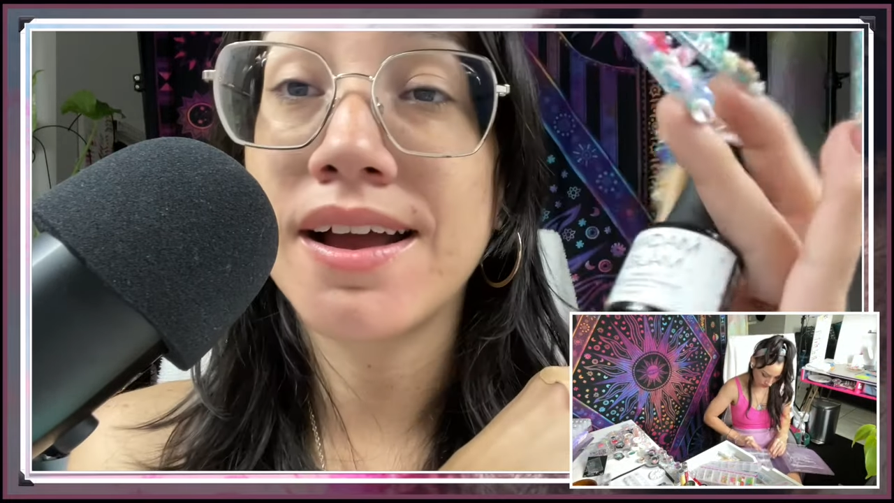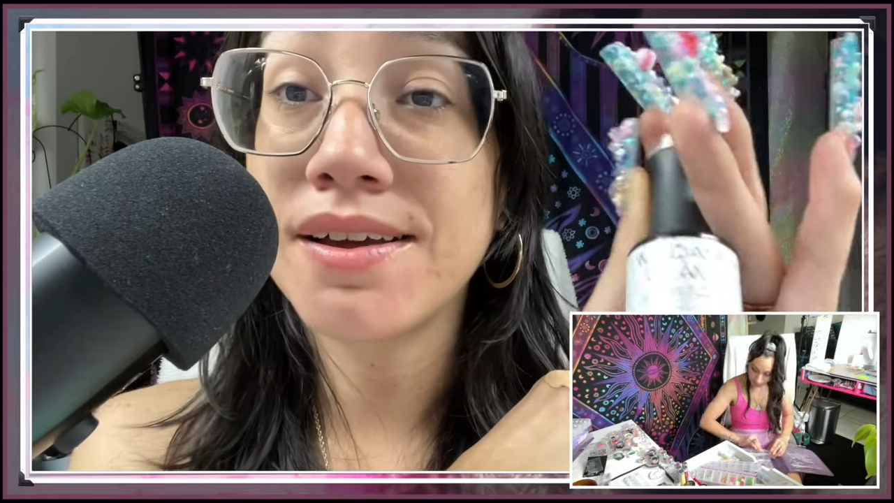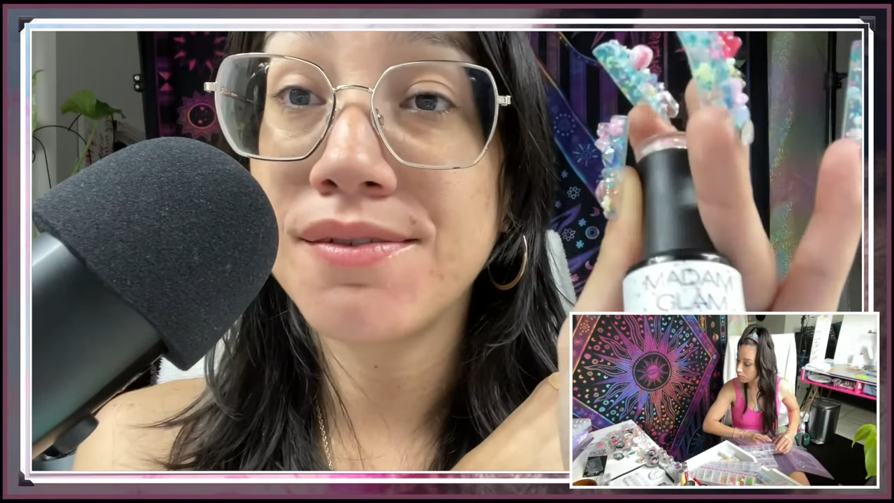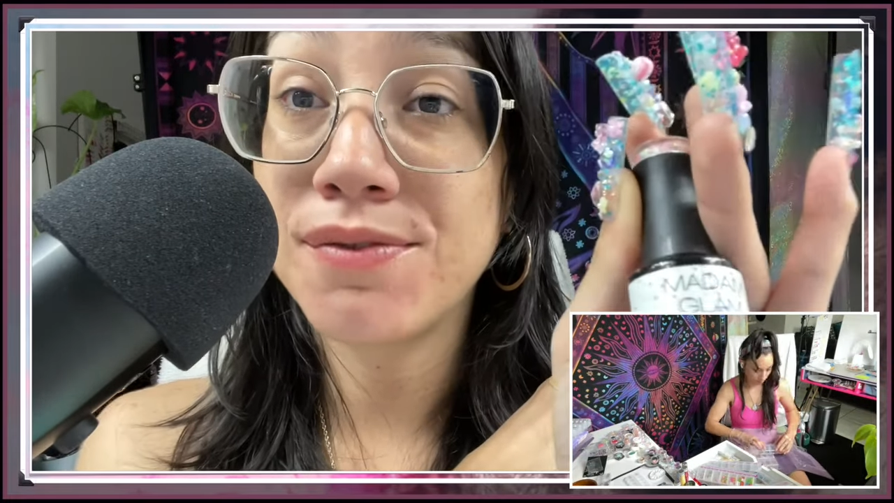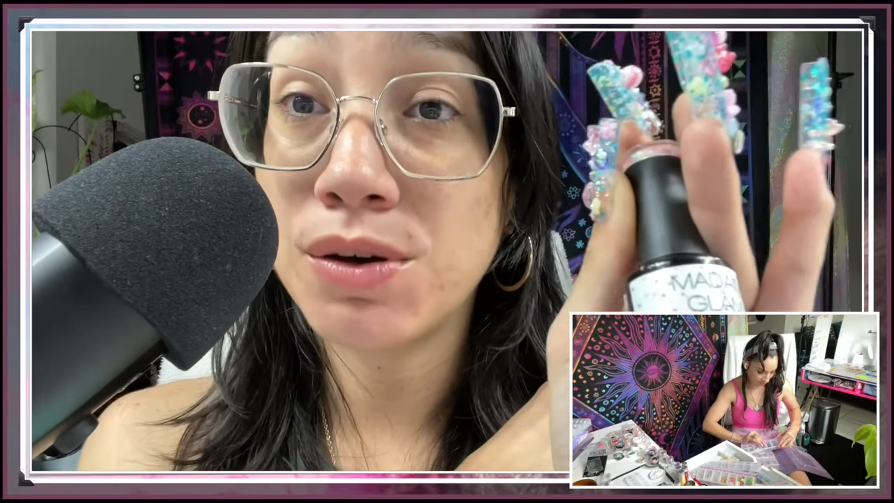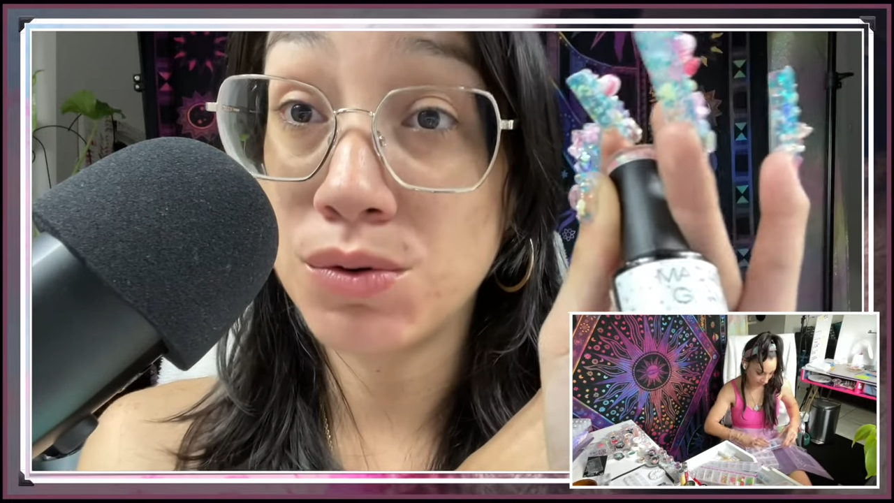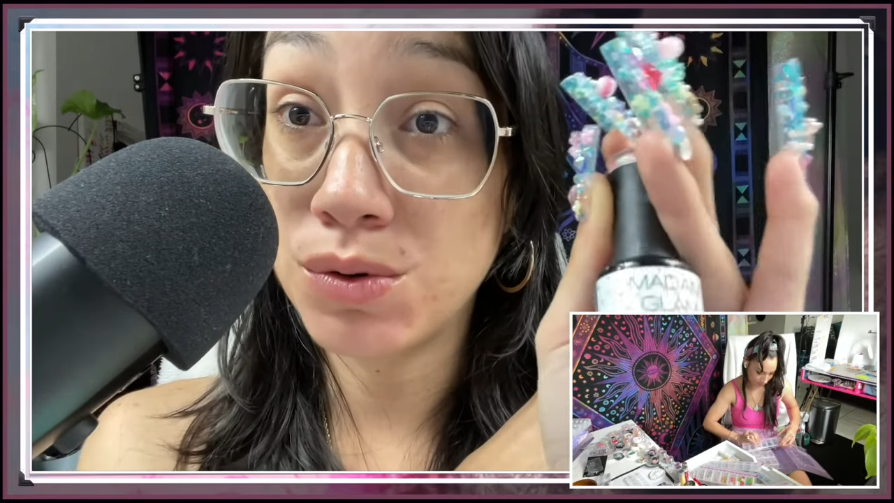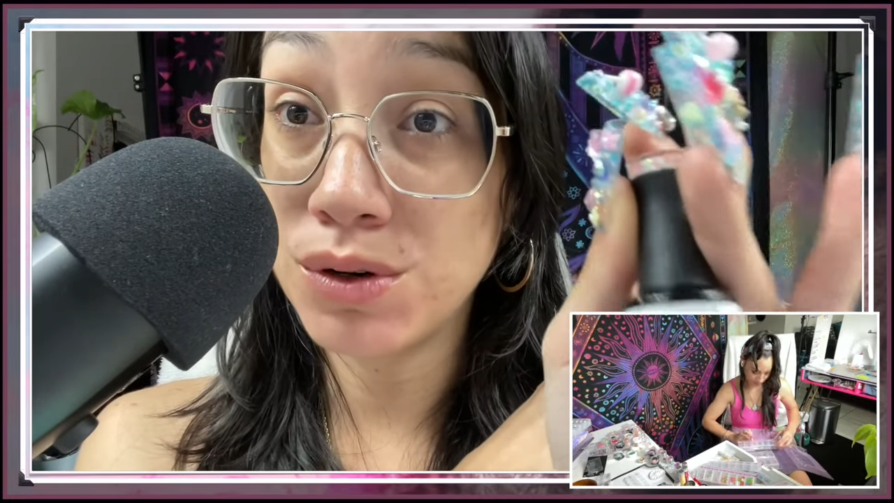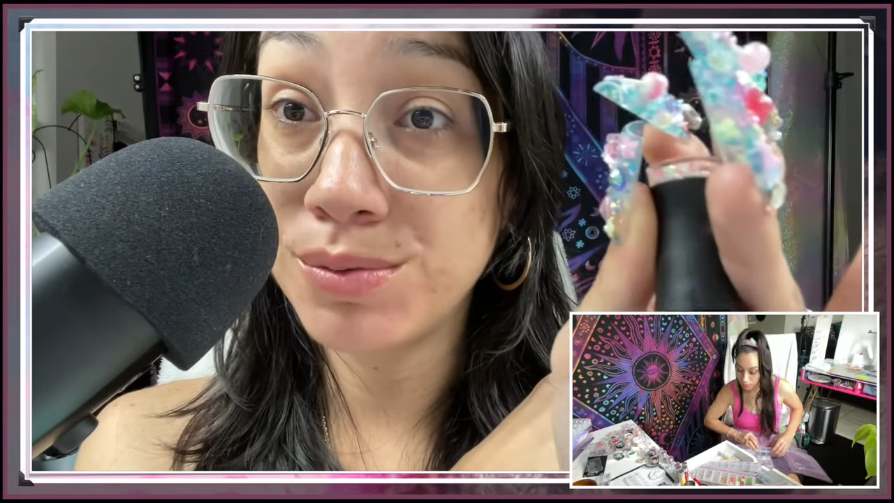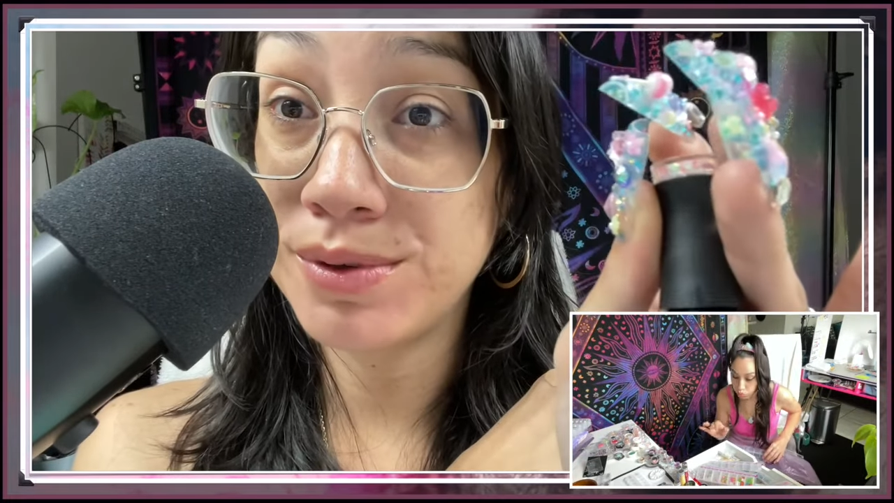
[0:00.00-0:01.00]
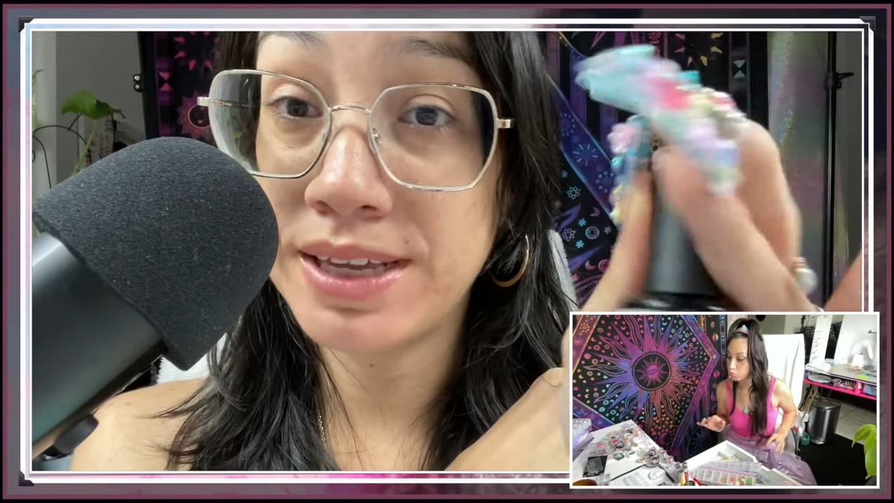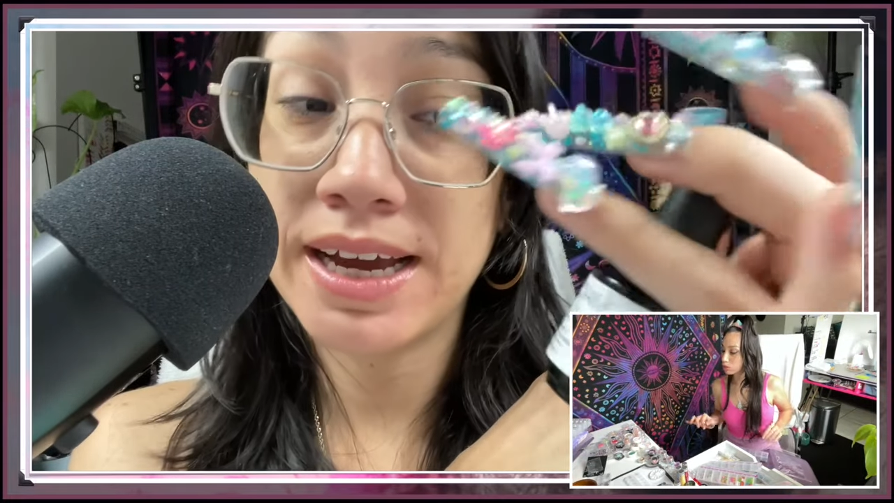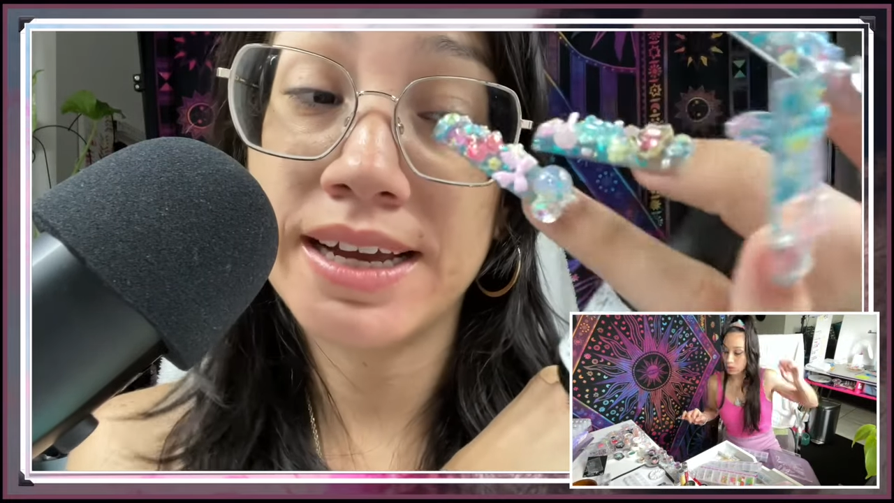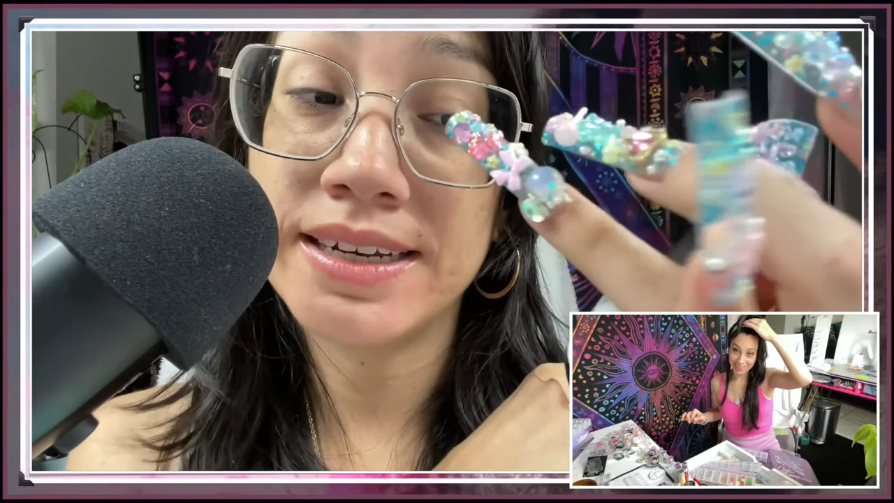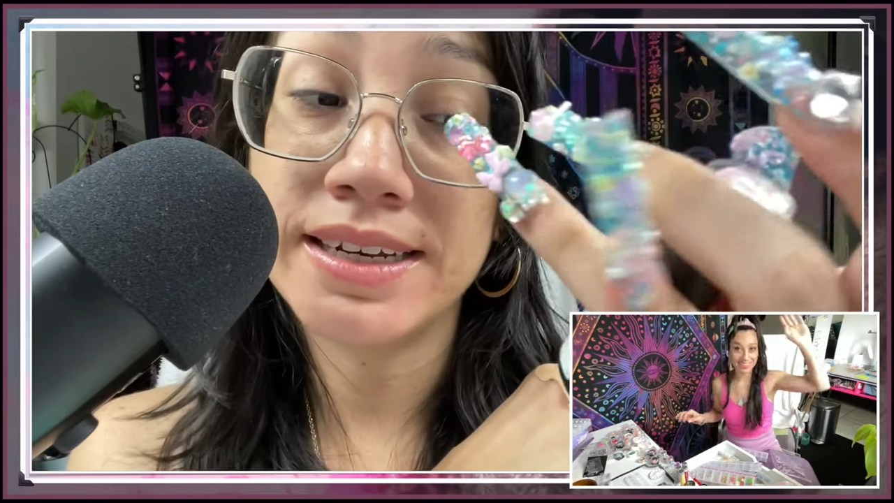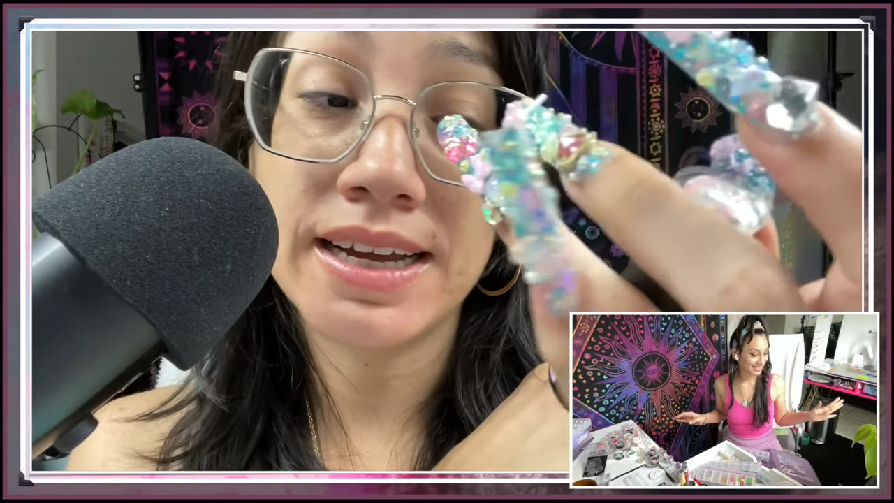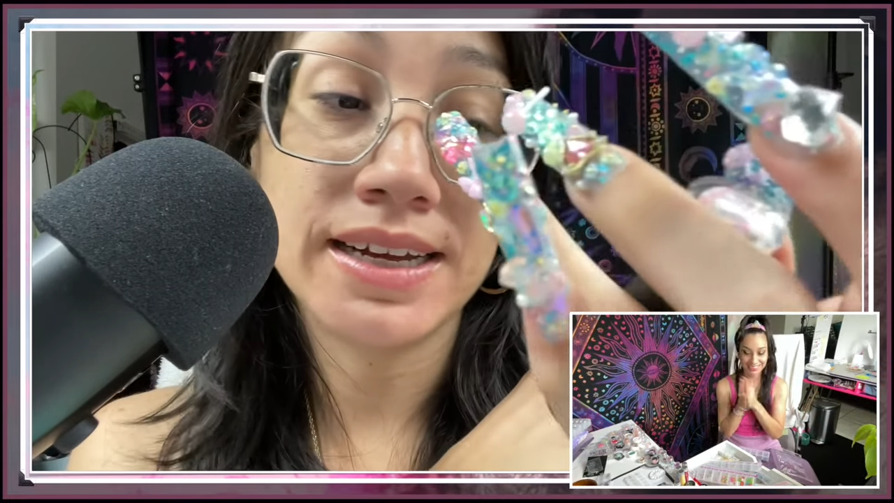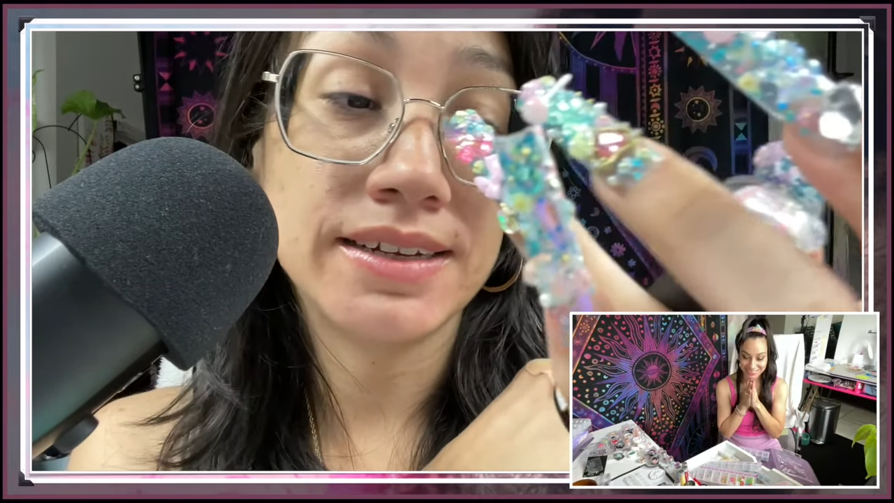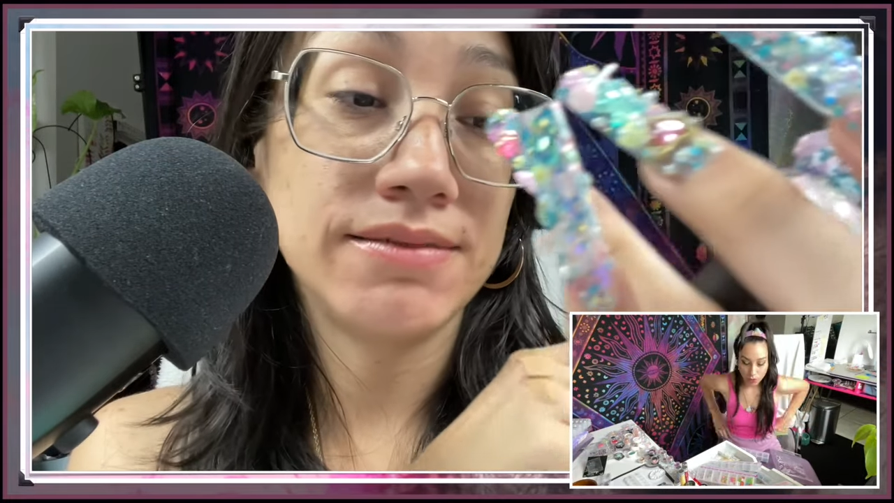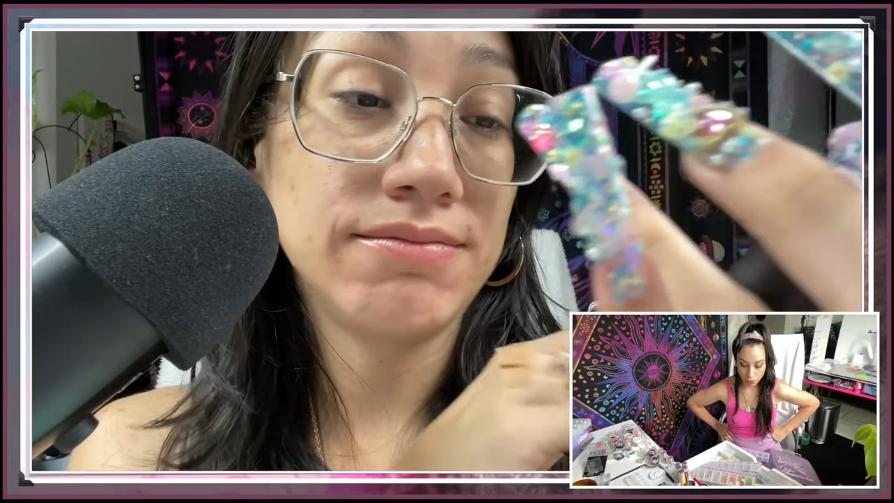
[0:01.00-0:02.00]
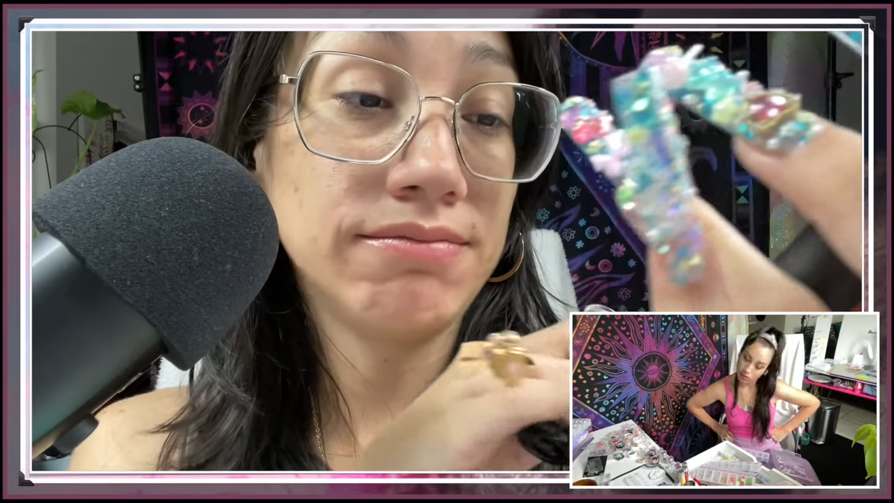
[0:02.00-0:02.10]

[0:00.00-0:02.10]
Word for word: I felt horrible that I did not